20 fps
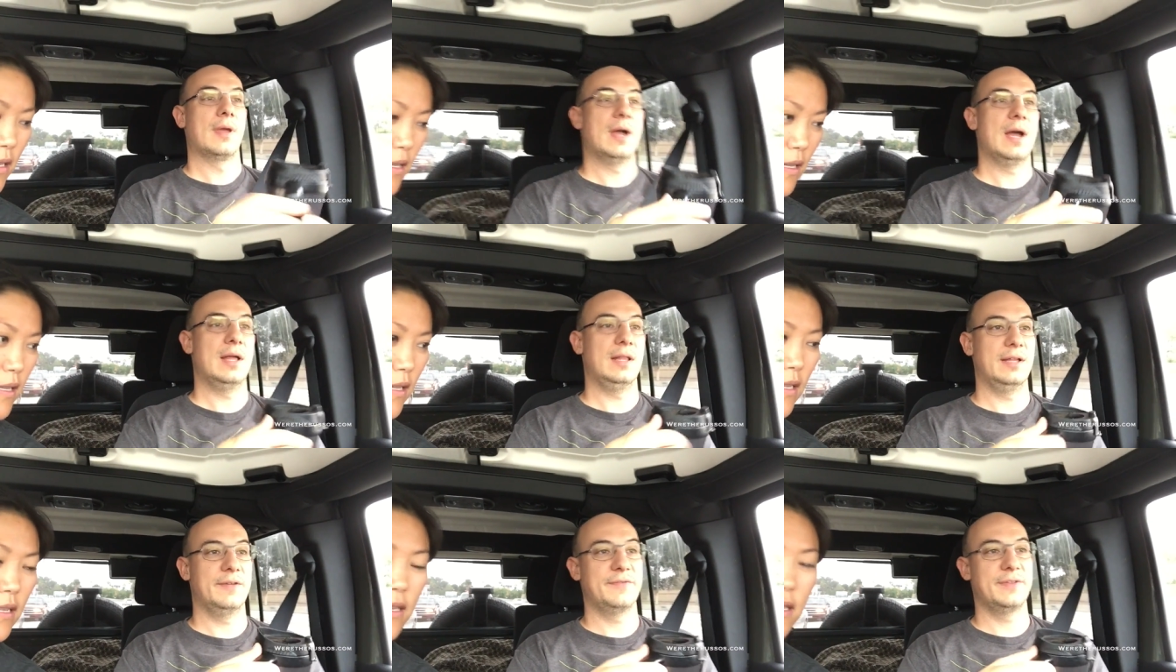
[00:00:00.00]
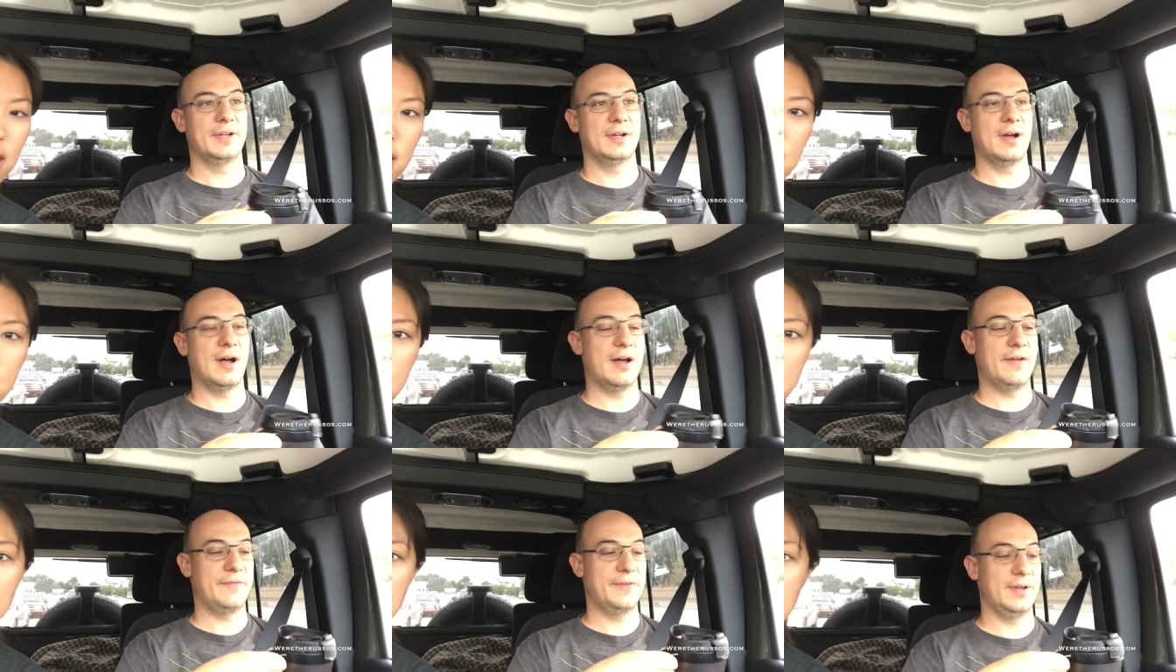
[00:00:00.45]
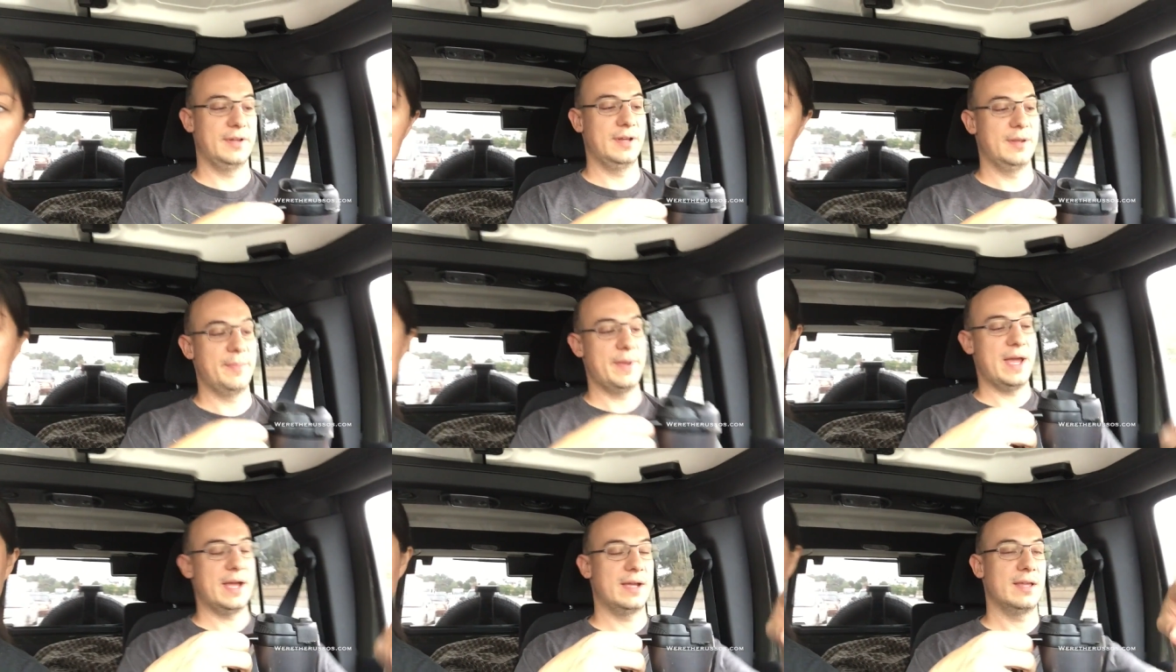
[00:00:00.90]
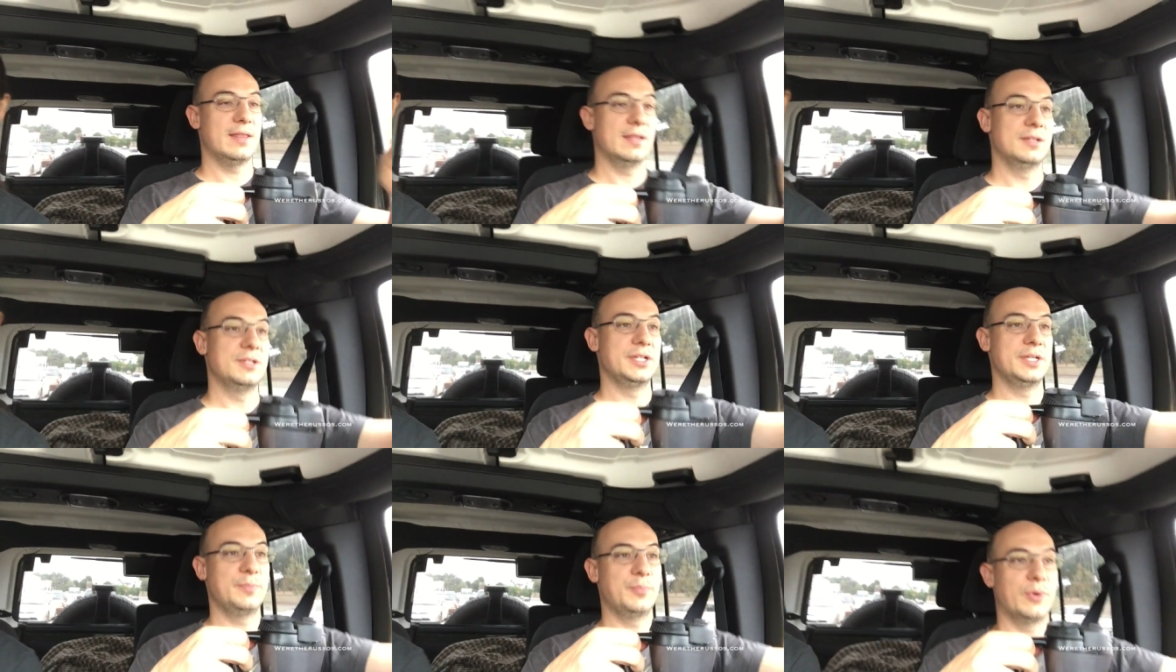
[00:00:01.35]
I left the coffee on the back of the
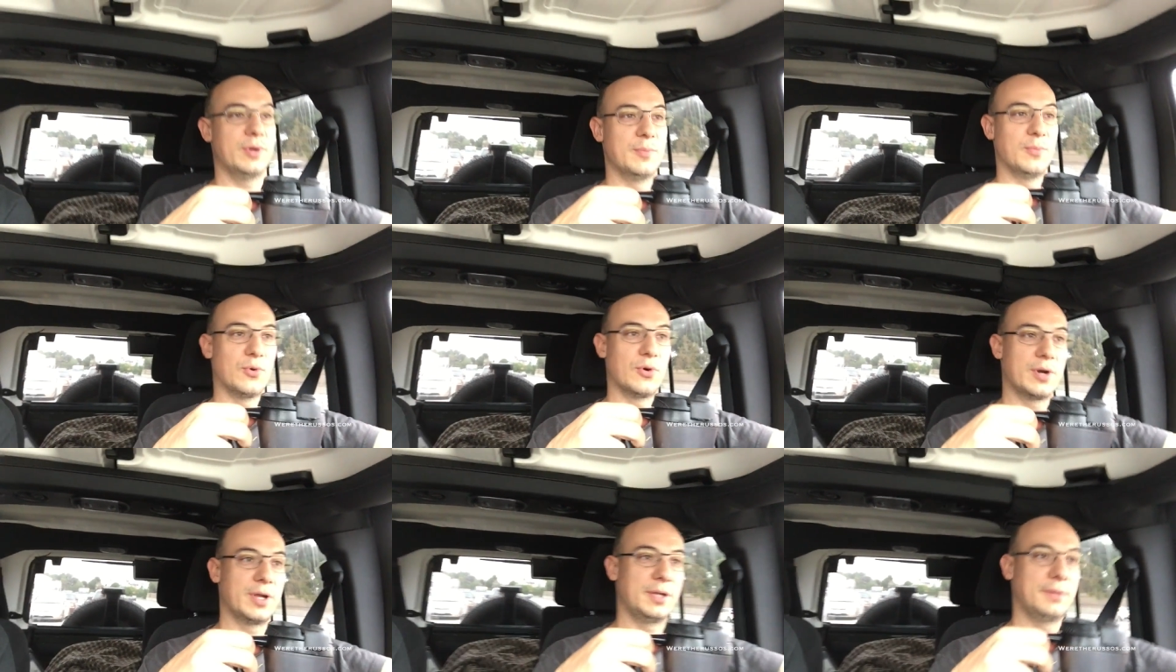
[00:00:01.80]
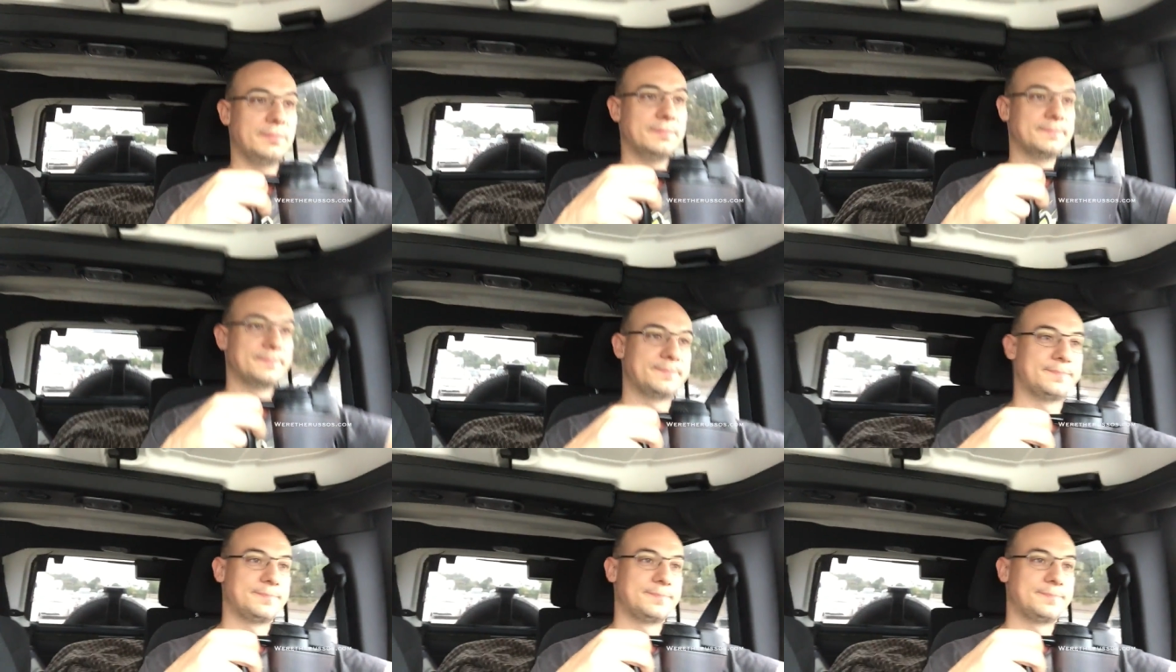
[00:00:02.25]
Jeep one morning